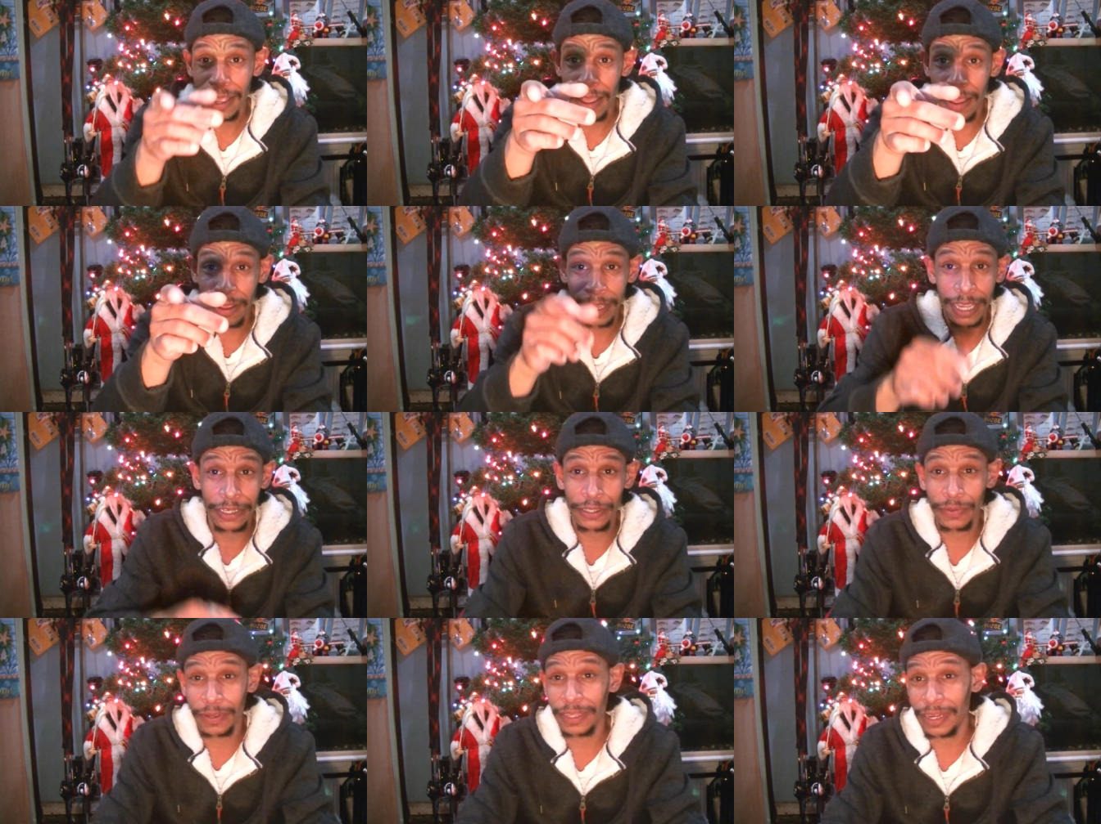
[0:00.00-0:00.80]
I'll
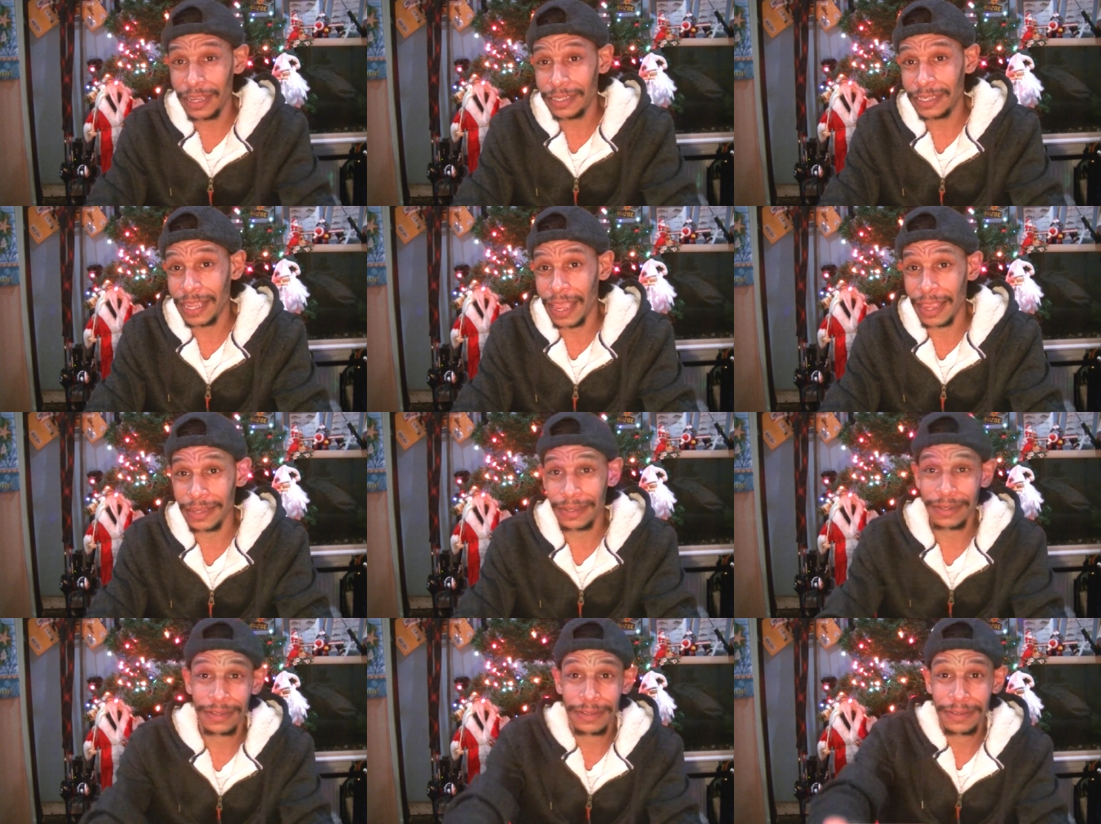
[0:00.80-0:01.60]
catch you on the next
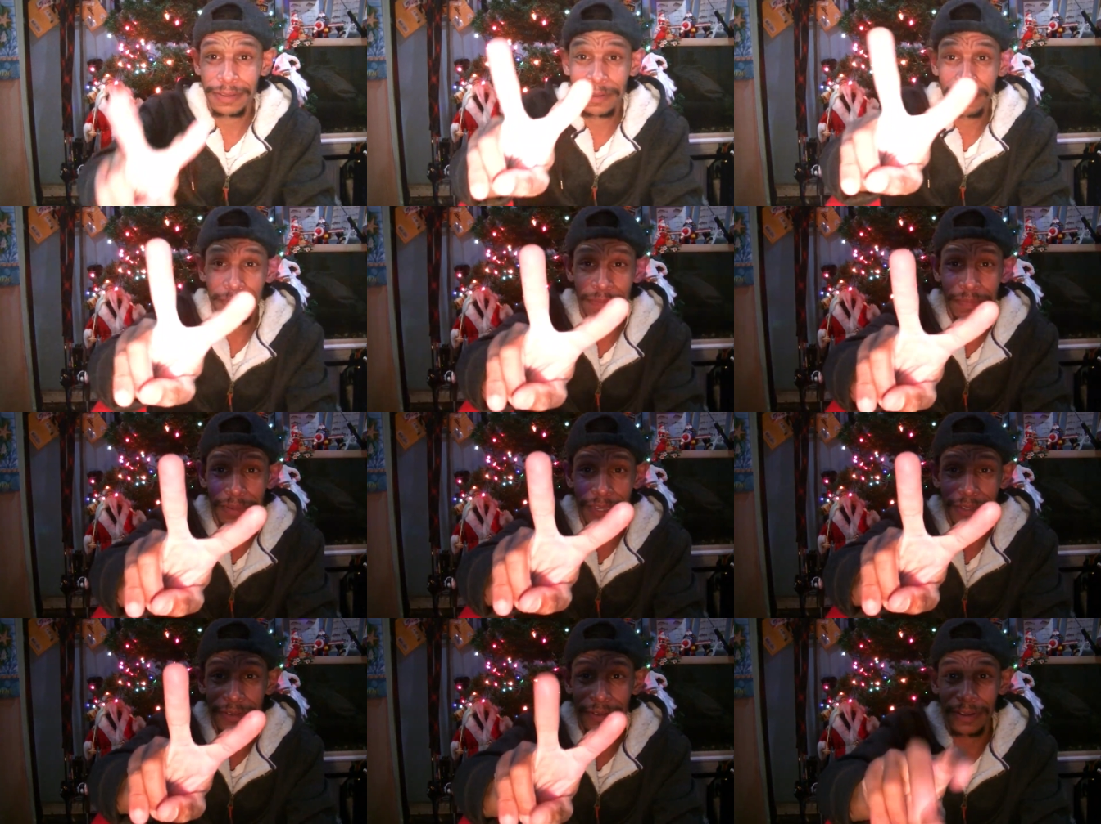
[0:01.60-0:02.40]
cast.
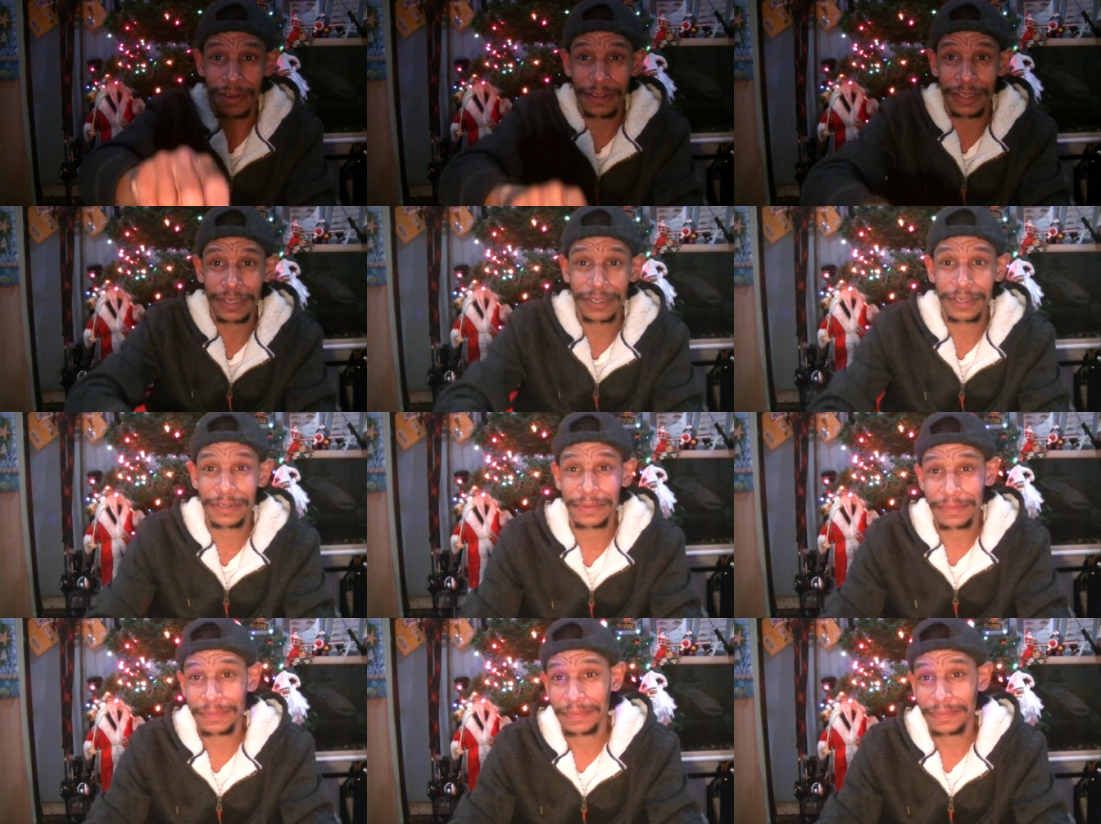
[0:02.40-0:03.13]
Peace, alcoholics.